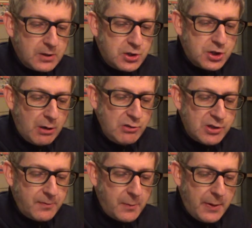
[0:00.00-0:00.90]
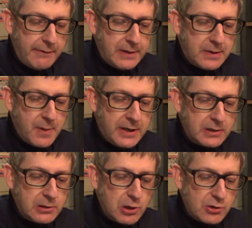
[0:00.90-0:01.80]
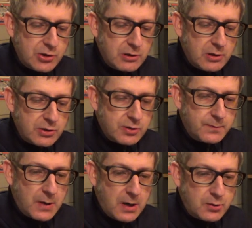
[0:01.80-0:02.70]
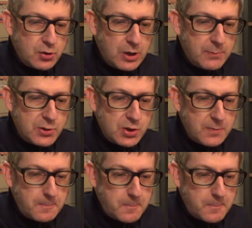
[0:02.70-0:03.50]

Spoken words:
Joseph. Apparently, he made lots and lots of trips